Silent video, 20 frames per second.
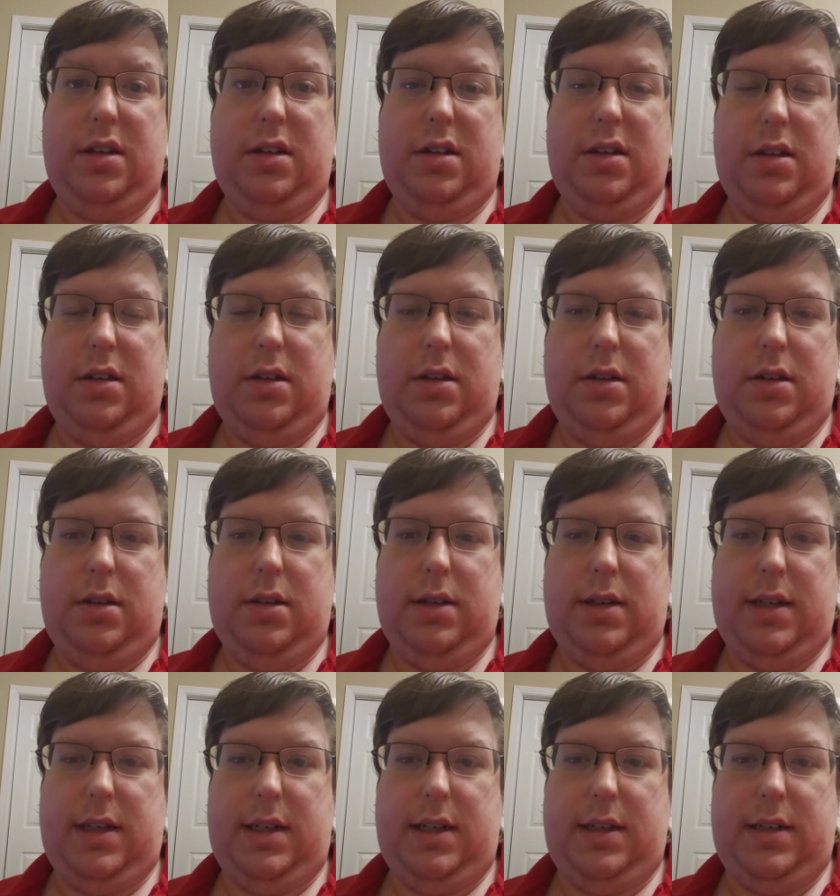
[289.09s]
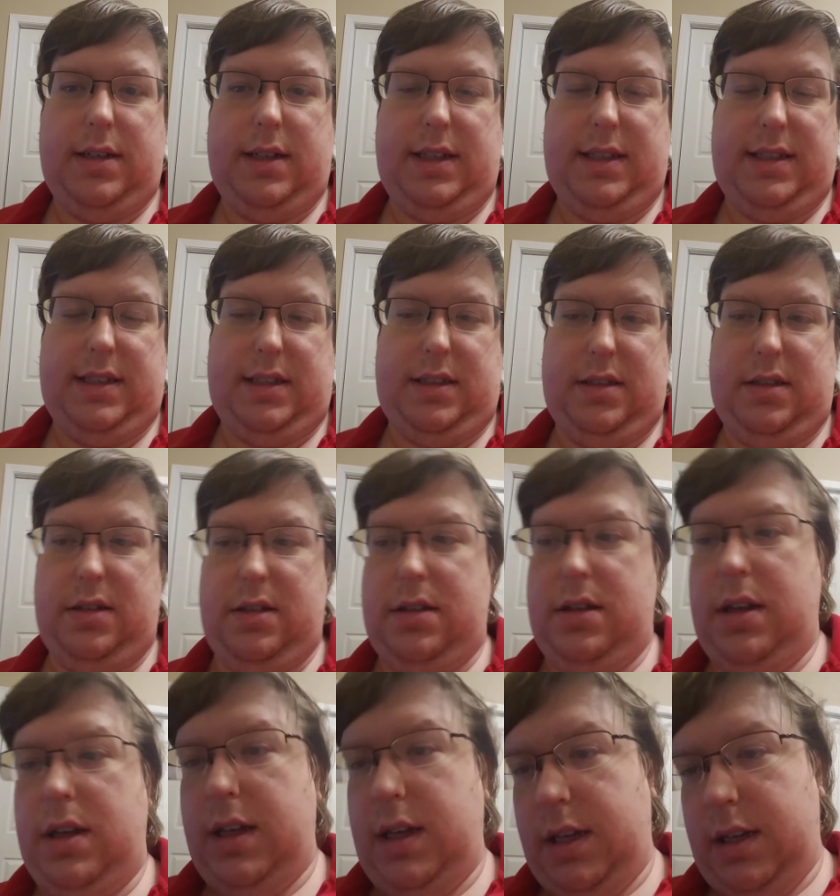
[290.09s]
because
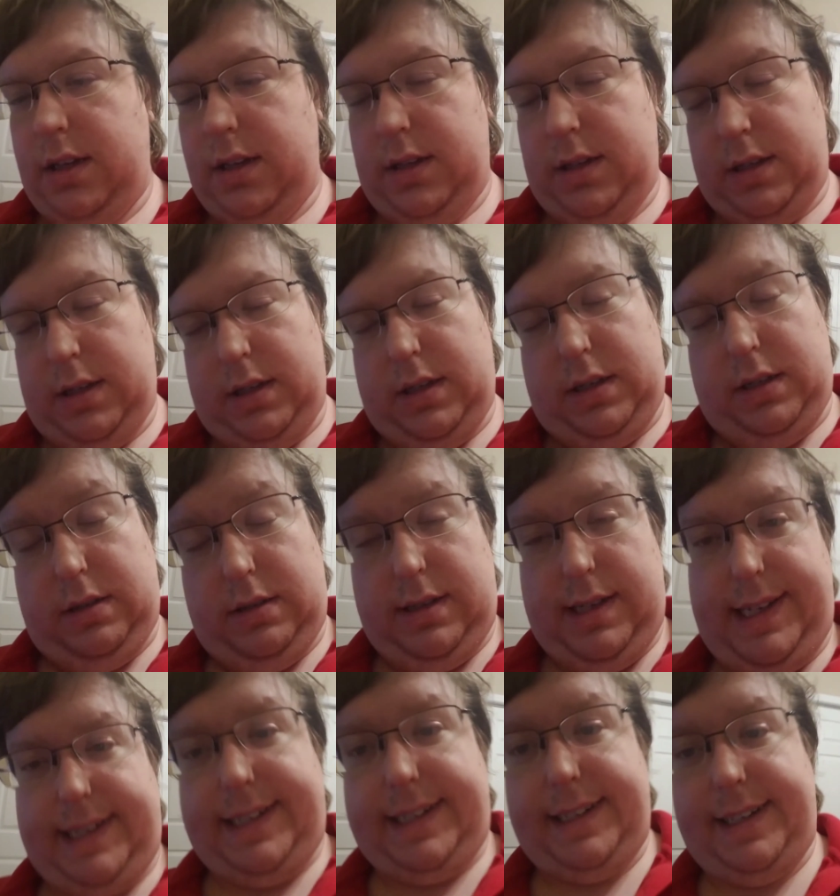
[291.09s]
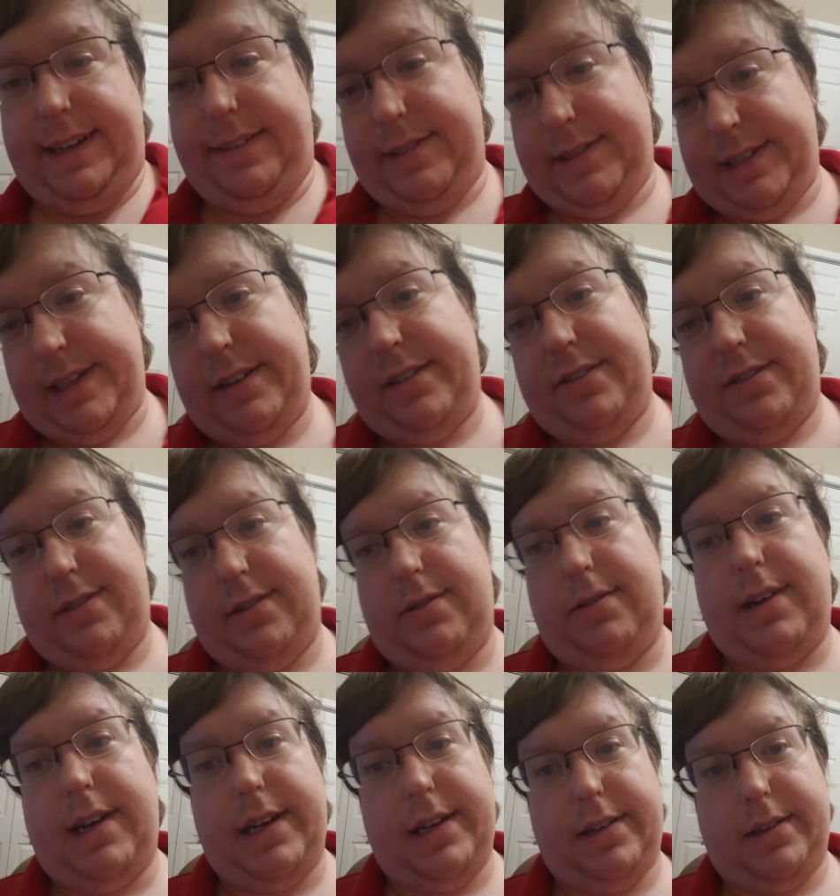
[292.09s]
I I was there for a
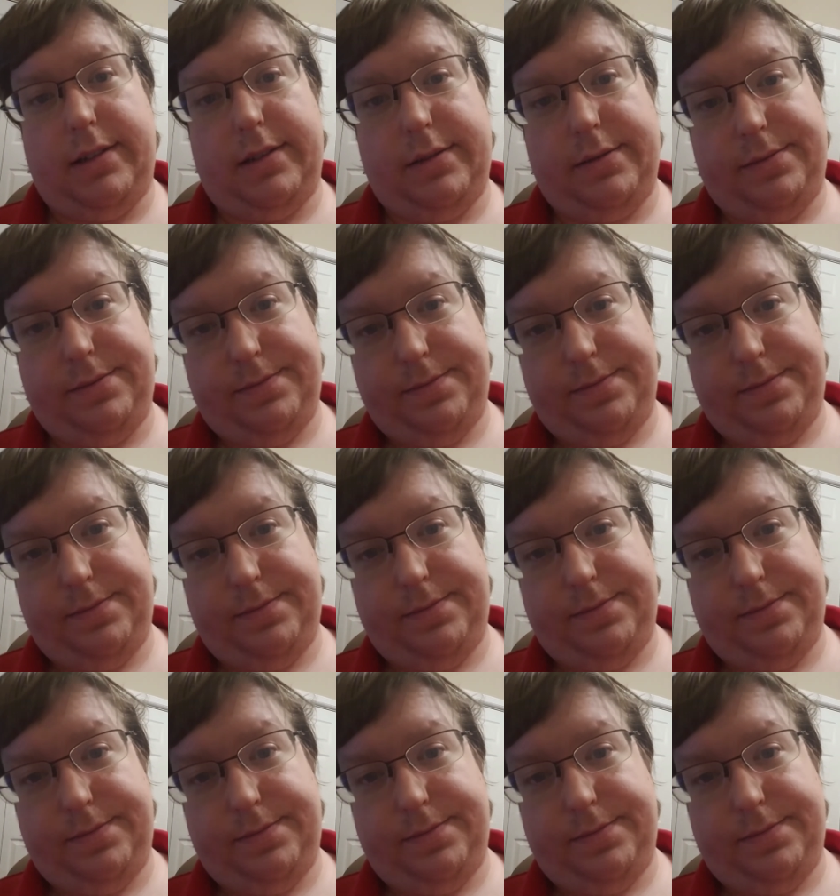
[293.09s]
while.